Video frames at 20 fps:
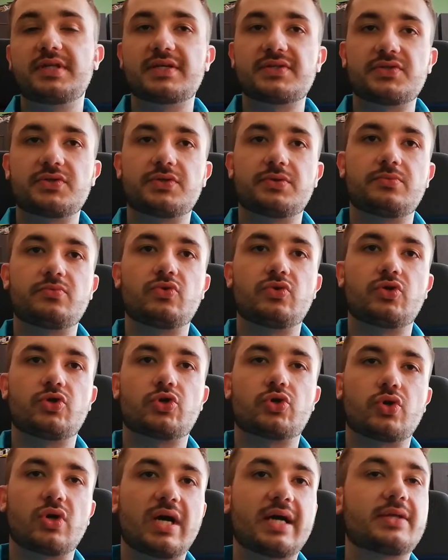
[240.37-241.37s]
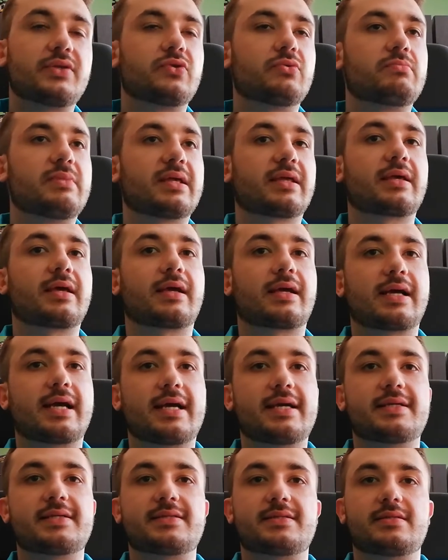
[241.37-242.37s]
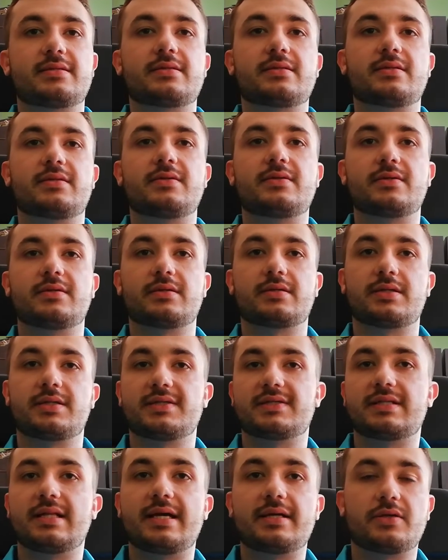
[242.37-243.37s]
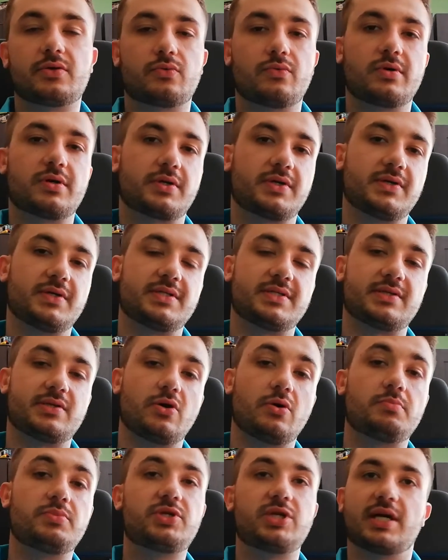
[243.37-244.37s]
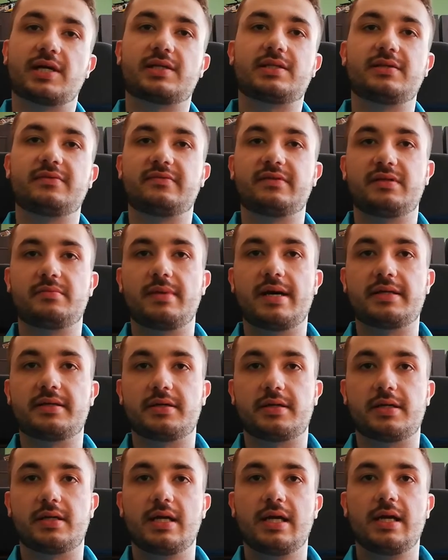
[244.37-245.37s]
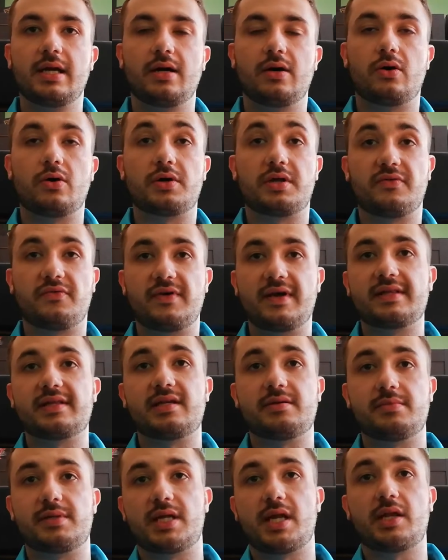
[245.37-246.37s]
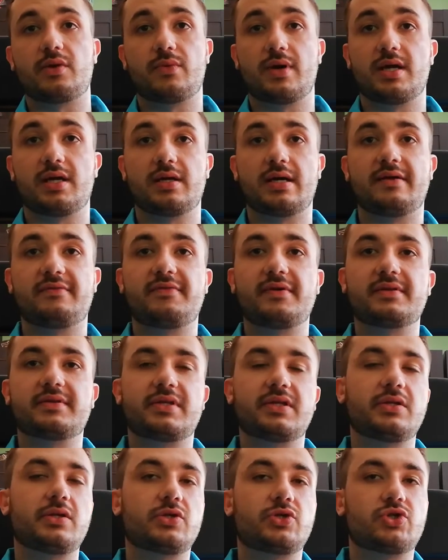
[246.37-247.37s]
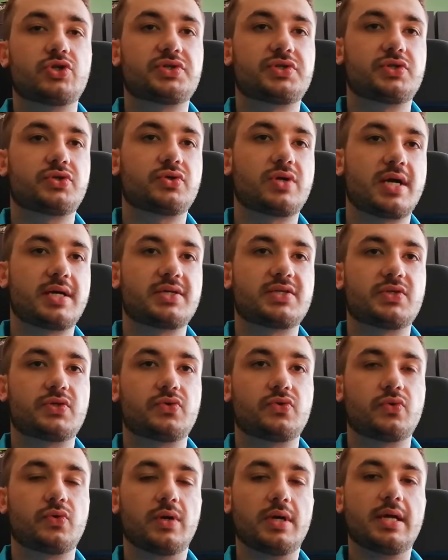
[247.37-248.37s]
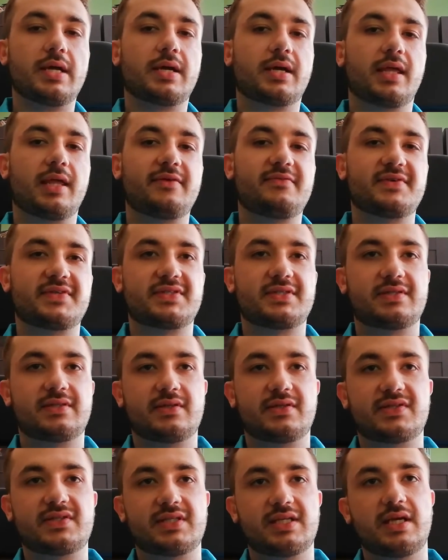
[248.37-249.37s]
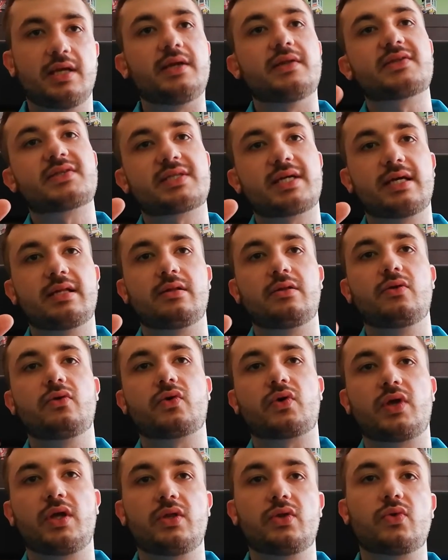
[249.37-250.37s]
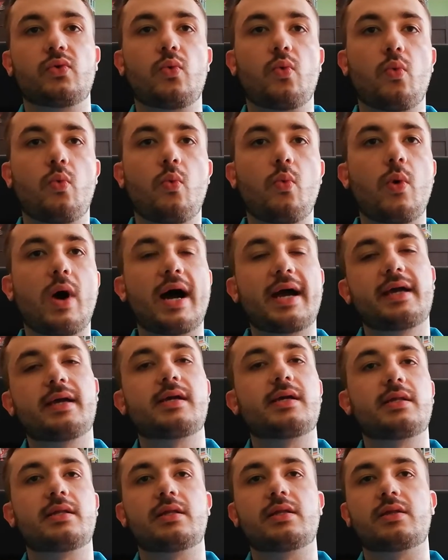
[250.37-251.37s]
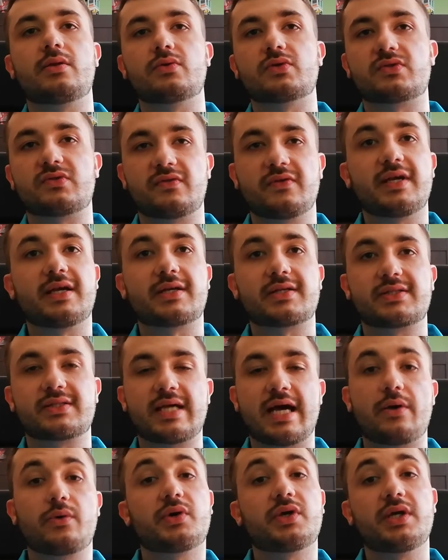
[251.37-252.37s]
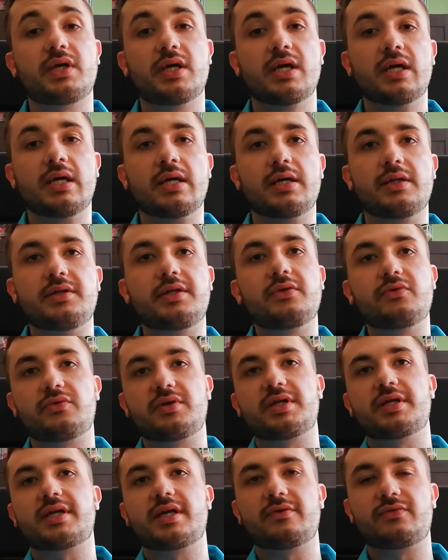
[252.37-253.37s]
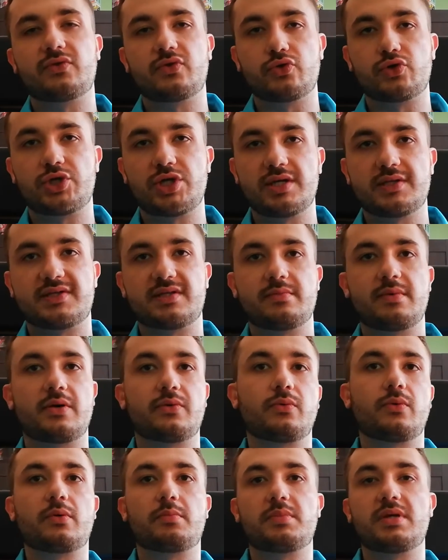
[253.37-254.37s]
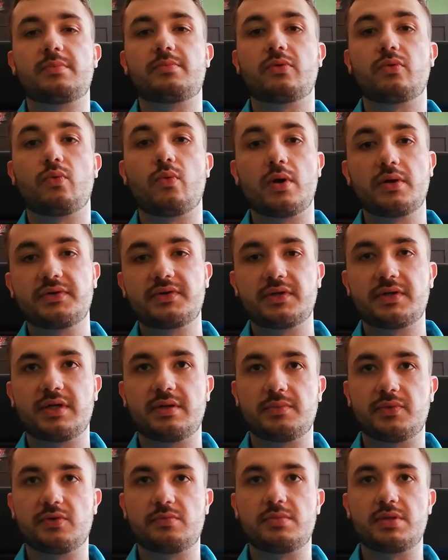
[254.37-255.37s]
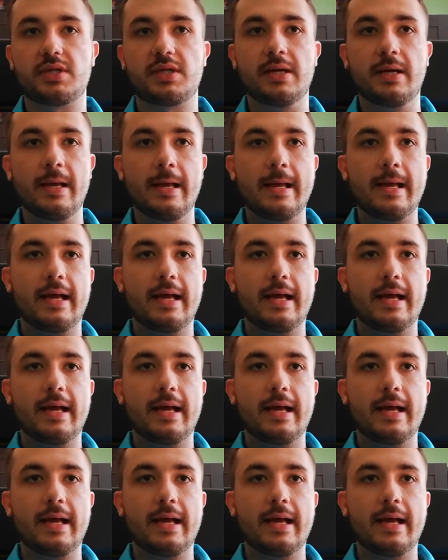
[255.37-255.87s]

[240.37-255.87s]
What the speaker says: doesn't try to make a case that his later work is objectively better or defend him in any way. I felt that it just tries to give us this inside look into why he did those things, how he didn't really give two shits about what people wanted him to be.